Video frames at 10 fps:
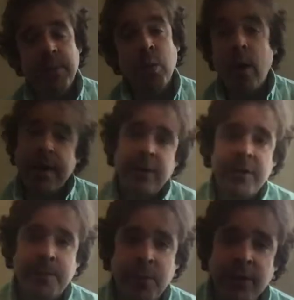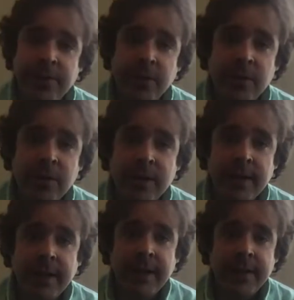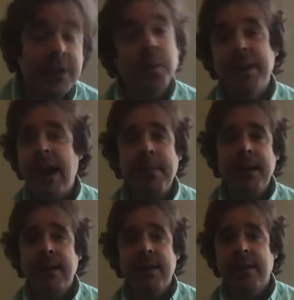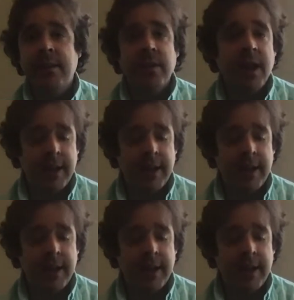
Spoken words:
The weather is beautiful, and you know what that means.